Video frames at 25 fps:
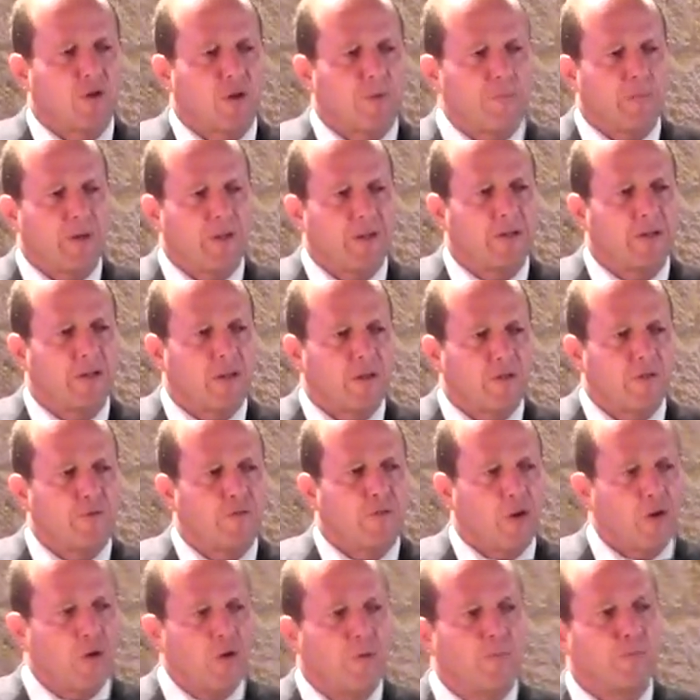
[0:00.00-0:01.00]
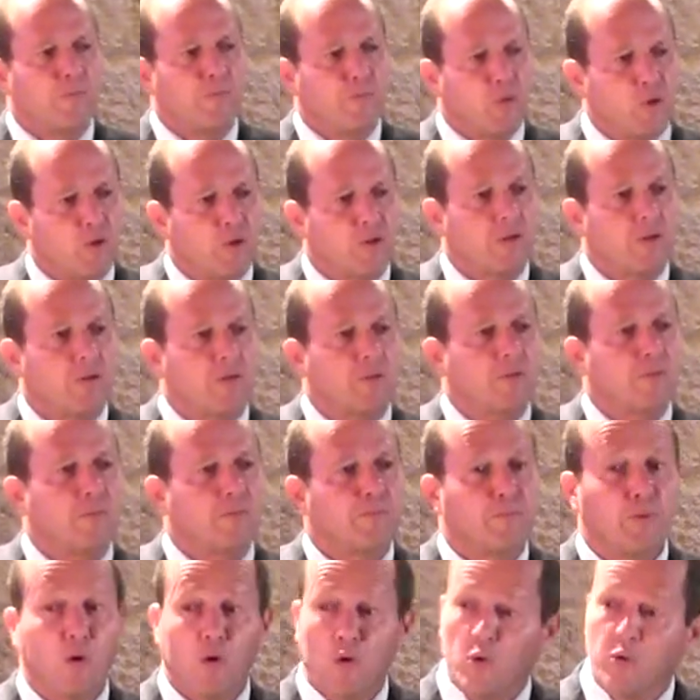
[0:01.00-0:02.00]
Trump made another very important,
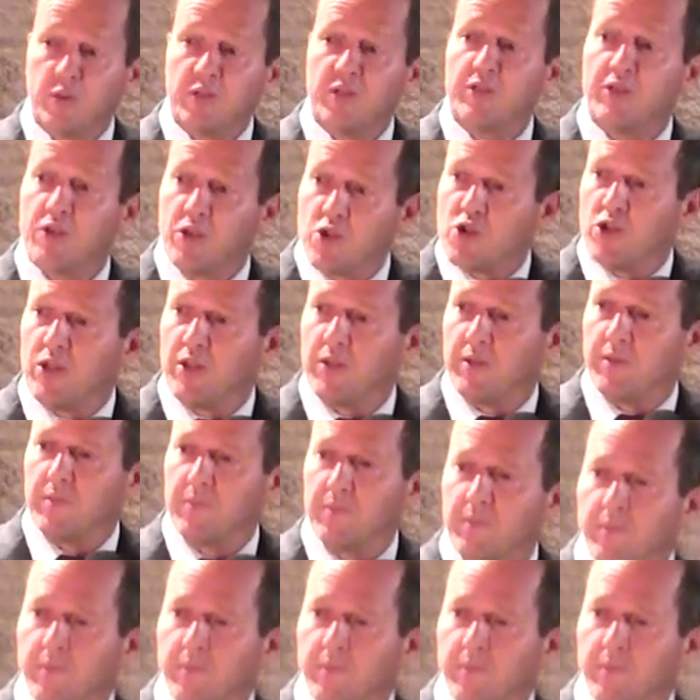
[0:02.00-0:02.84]
bold decision